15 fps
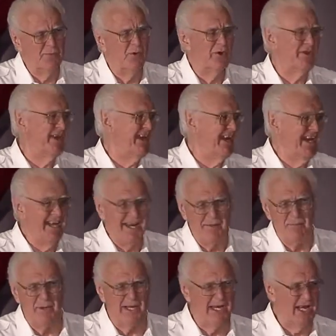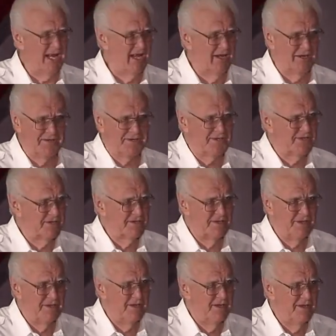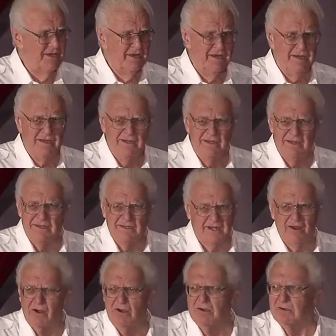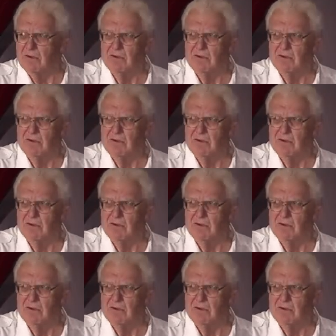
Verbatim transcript: more than anybody else. And they all